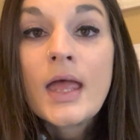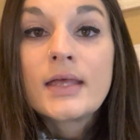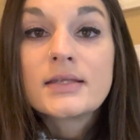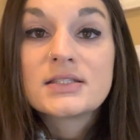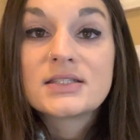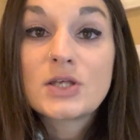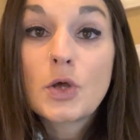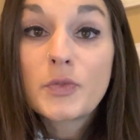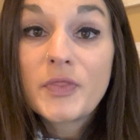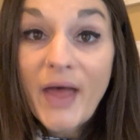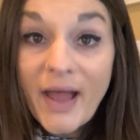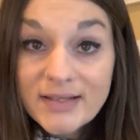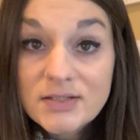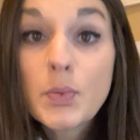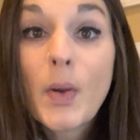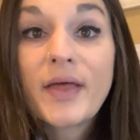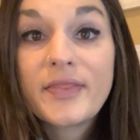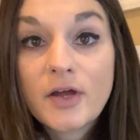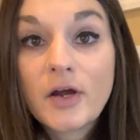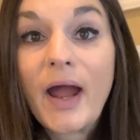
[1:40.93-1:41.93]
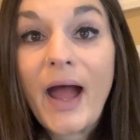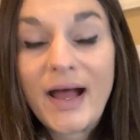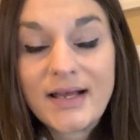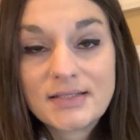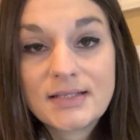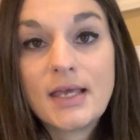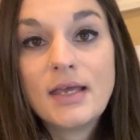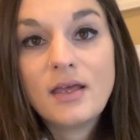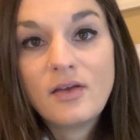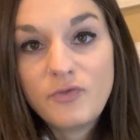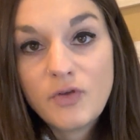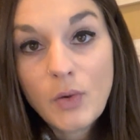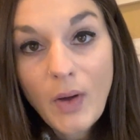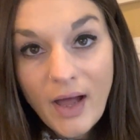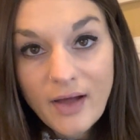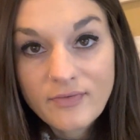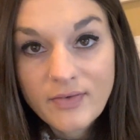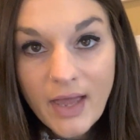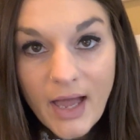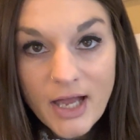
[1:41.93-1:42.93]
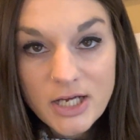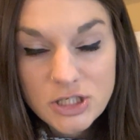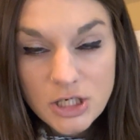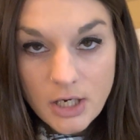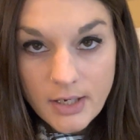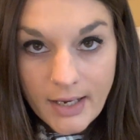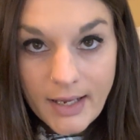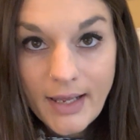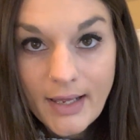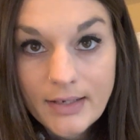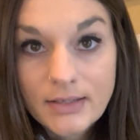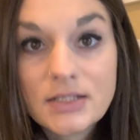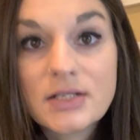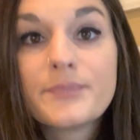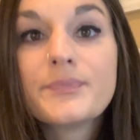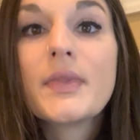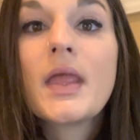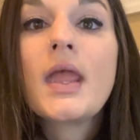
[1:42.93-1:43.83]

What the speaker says: So that's why they're asking if you have cash on hand.